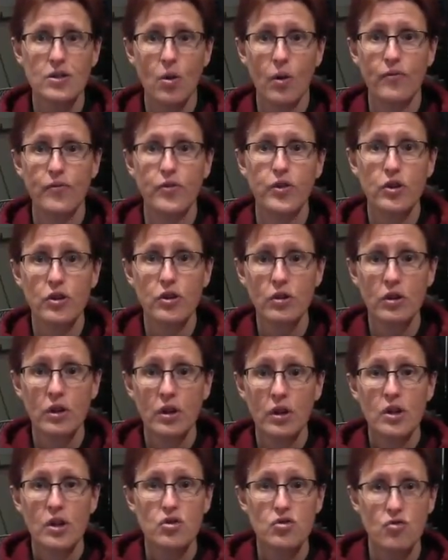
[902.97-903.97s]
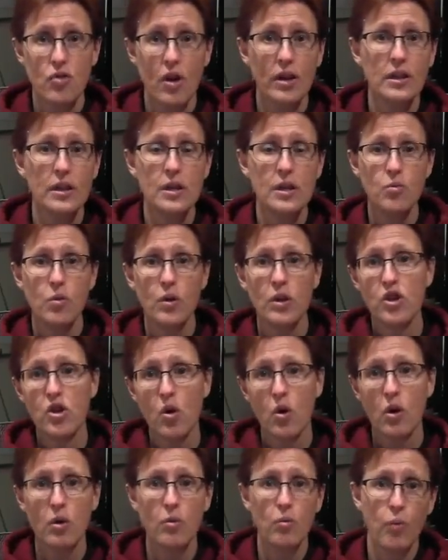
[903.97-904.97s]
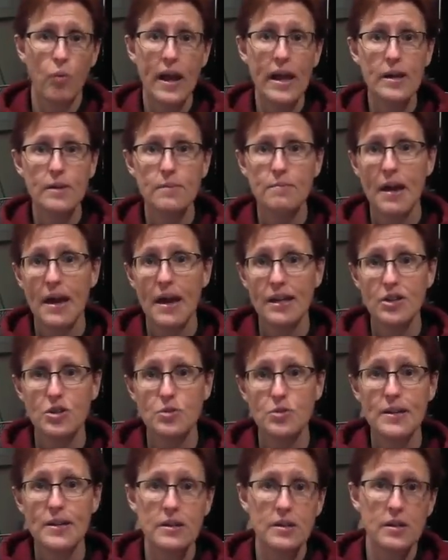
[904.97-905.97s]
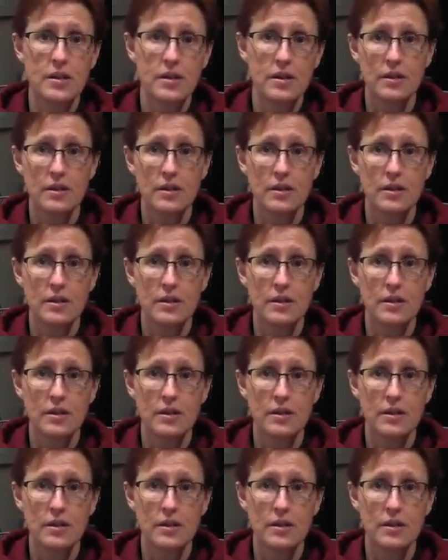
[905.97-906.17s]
So if you're struggling with your weight management